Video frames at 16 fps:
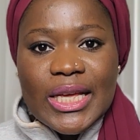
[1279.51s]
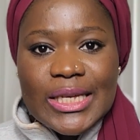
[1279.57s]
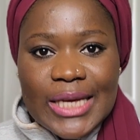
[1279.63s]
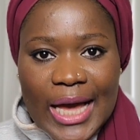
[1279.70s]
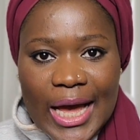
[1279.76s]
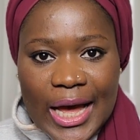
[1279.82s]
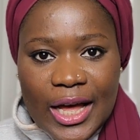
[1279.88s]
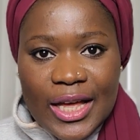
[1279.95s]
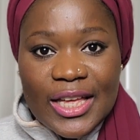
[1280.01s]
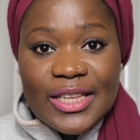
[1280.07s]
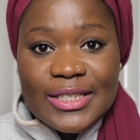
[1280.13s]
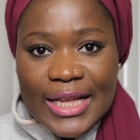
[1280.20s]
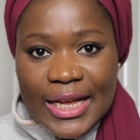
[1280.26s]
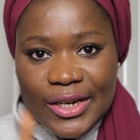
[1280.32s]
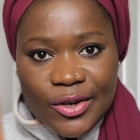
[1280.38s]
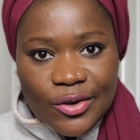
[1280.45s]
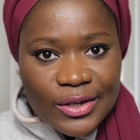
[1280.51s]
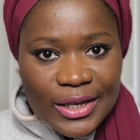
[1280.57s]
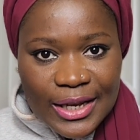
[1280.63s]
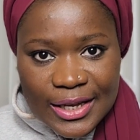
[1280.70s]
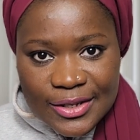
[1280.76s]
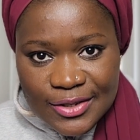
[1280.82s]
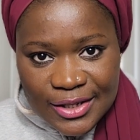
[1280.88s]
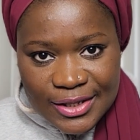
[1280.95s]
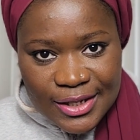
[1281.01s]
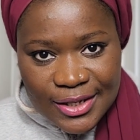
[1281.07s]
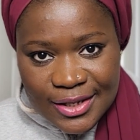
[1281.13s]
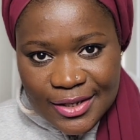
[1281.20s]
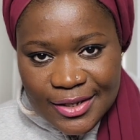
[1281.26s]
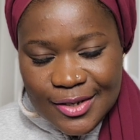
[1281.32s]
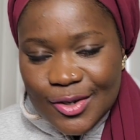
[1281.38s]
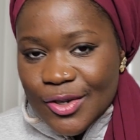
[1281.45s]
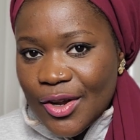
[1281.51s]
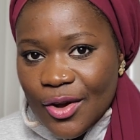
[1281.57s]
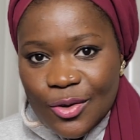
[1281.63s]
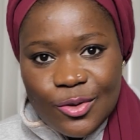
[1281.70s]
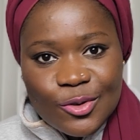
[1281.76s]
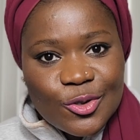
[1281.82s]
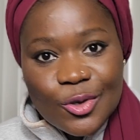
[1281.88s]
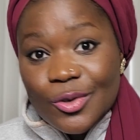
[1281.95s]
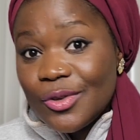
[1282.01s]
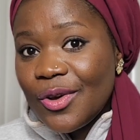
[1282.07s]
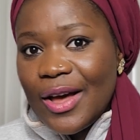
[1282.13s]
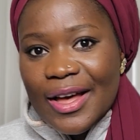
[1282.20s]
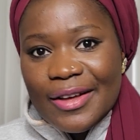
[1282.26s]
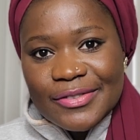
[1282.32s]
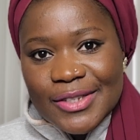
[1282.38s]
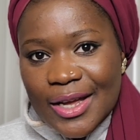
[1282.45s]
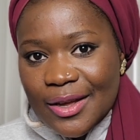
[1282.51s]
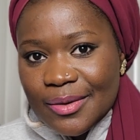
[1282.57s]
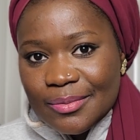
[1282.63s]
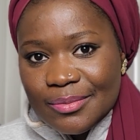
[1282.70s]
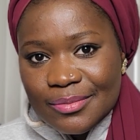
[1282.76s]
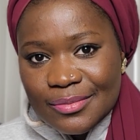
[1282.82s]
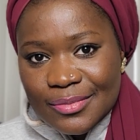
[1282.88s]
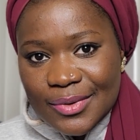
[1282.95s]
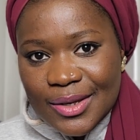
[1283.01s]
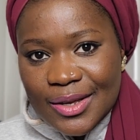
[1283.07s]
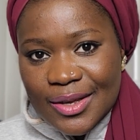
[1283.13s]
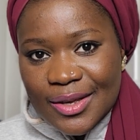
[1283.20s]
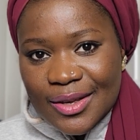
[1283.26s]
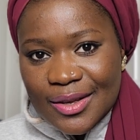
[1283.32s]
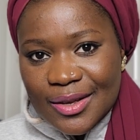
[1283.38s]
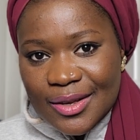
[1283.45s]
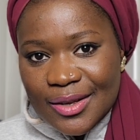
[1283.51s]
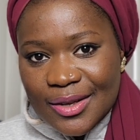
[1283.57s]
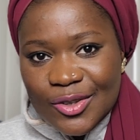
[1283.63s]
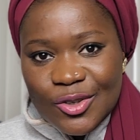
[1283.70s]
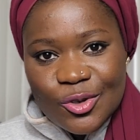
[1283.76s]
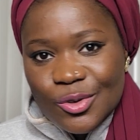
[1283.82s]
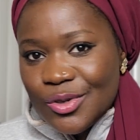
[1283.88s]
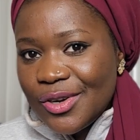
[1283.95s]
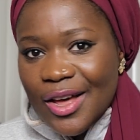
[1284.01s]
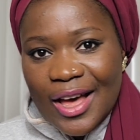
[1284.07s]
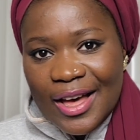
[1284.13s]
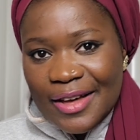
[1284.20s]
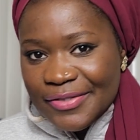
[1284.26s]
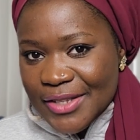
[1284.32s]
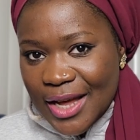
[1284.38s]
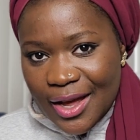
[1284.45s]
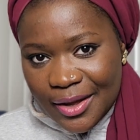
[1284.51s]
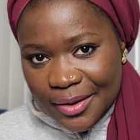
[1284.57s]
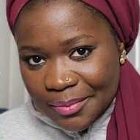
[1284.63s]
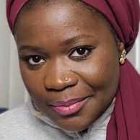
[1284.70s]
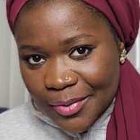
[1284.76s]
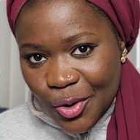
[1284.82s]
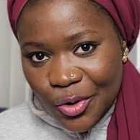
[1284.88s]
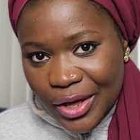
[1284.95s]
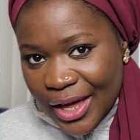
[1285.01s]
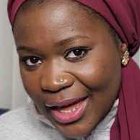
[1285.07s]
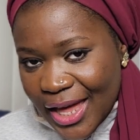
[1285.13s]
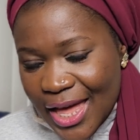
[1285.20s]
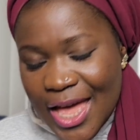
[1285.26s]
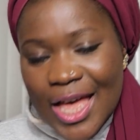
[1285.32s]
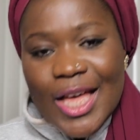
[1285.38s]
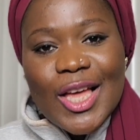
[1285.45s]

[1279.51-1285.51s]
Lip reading: Yeah. Is that the only class you're taking? No. So you don't have time. You do not have time. Okay?